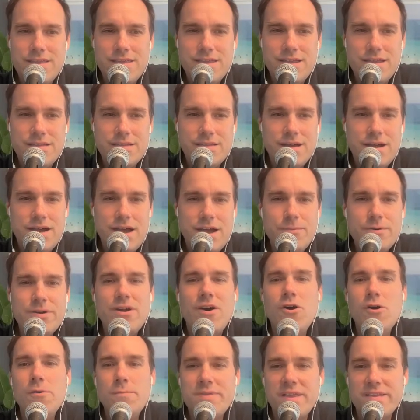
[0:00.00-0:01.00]
I would hope
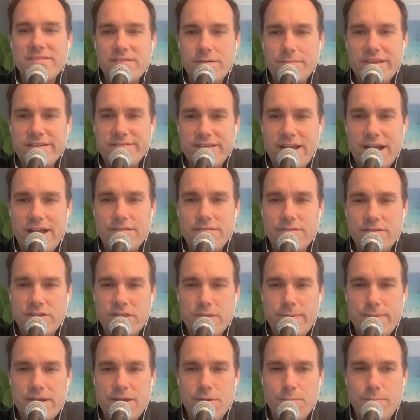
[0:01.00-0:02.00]
that some of these guys look at the
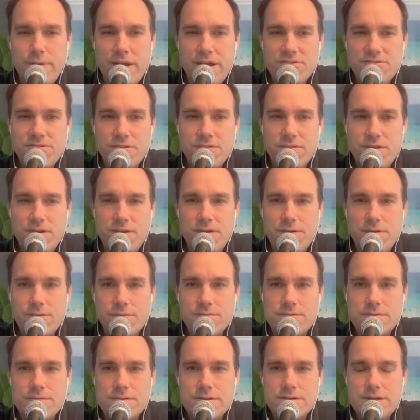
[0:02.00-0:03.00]
bigger picture though,
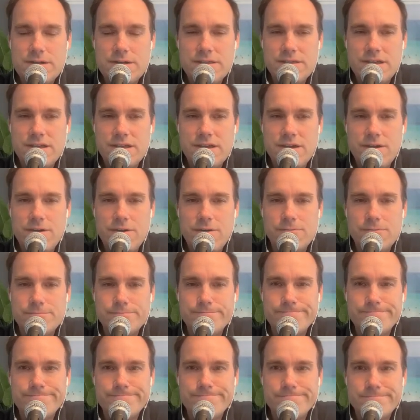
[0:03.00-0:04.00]
and they go,
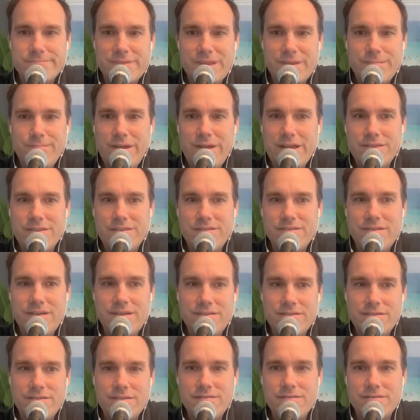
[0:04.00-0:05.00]
man, this
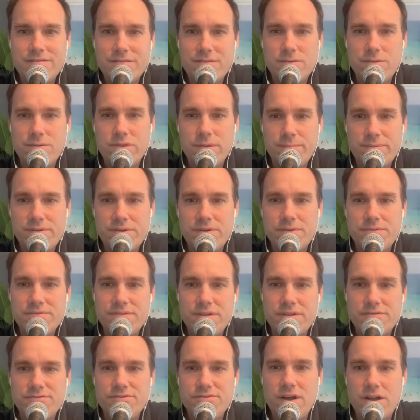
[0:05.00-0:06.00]
is a school that produced
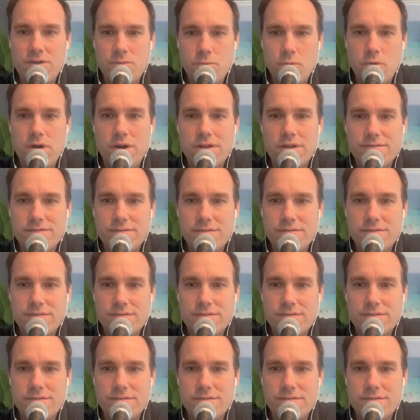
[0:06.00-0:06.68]
Deshaun Watson,